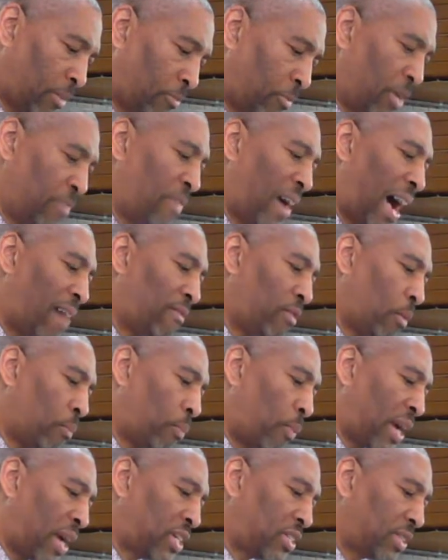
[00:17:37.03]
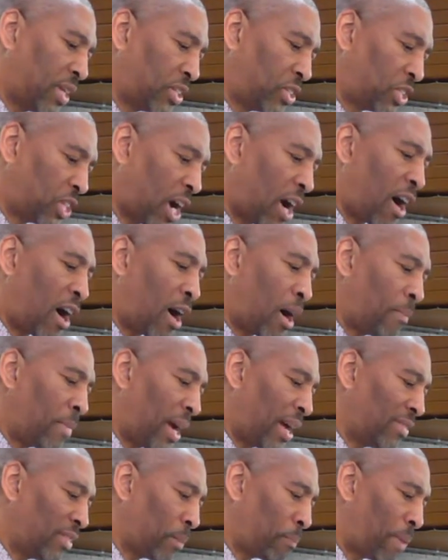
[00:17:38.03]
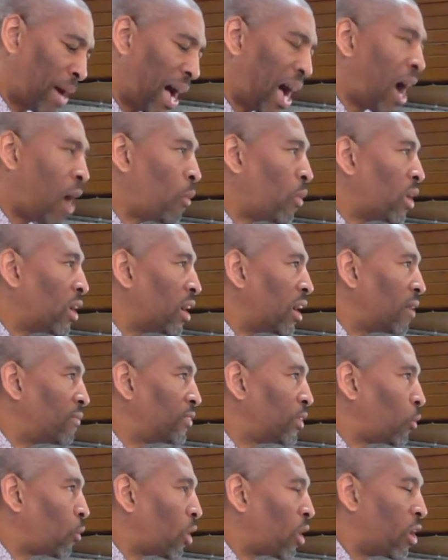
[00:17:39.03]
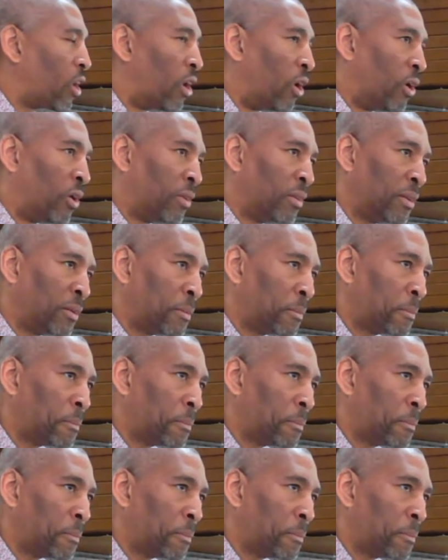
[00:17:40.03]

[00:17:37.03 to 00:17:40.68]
Revival breaks the charm and the power of the world.